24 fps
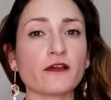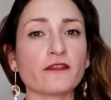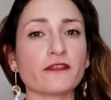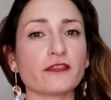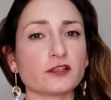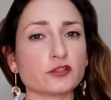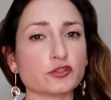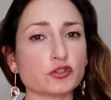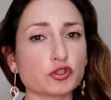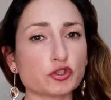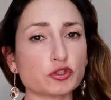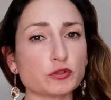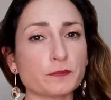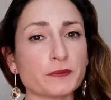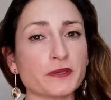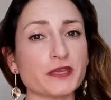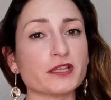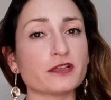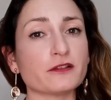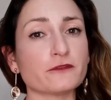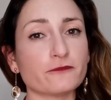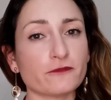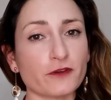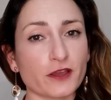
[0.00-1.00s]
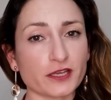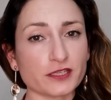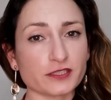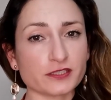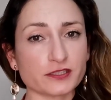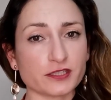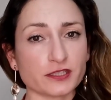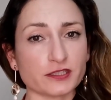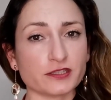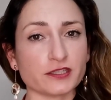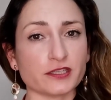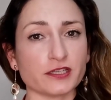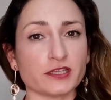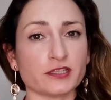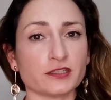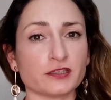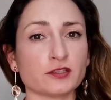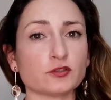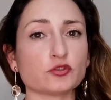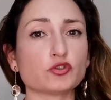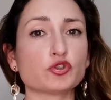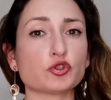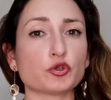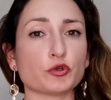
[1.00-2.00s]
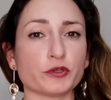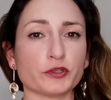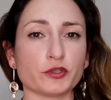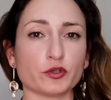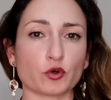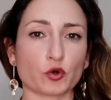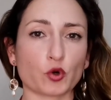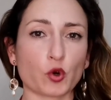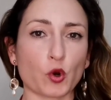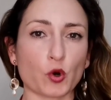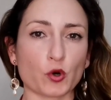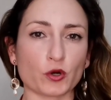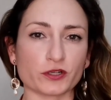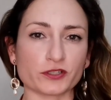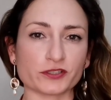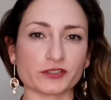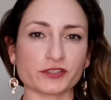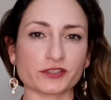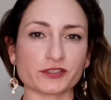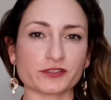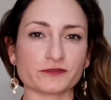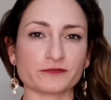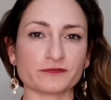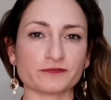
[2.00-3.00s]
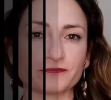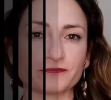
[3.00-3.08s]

that should be invested in during your course.